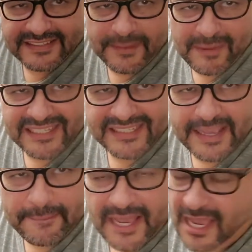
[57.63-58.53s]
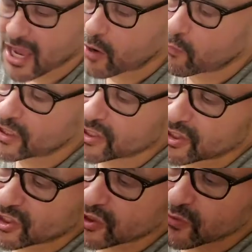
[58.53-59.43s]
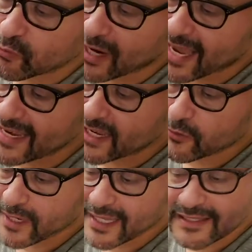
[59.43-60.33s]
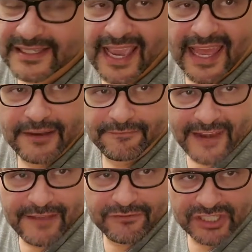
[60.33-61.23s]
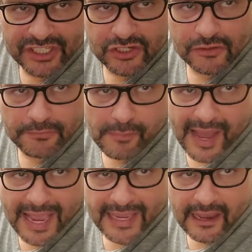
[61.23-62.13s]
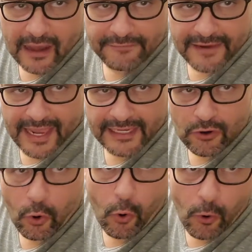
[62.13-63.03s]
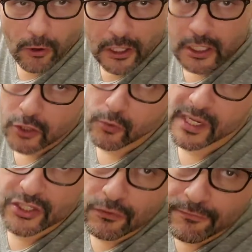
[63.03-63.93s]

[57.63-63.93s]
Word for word: step by step, of what to do, what kind of ingredients and flavors that you can buy offline or create your